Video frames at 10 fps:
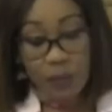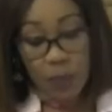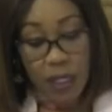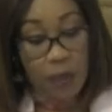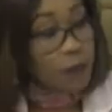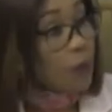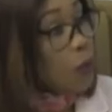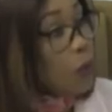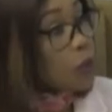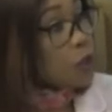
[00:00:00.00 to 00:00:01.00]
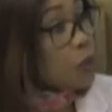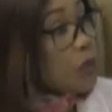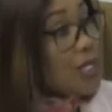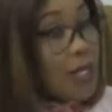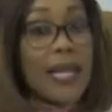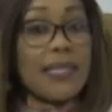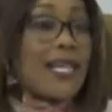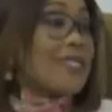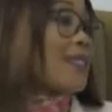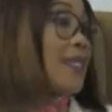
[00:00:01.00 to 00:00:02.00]
making from one shoe sell, and
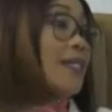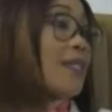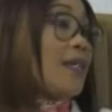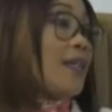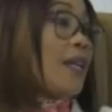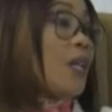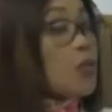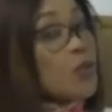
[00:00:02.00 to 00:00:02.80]
that's it. So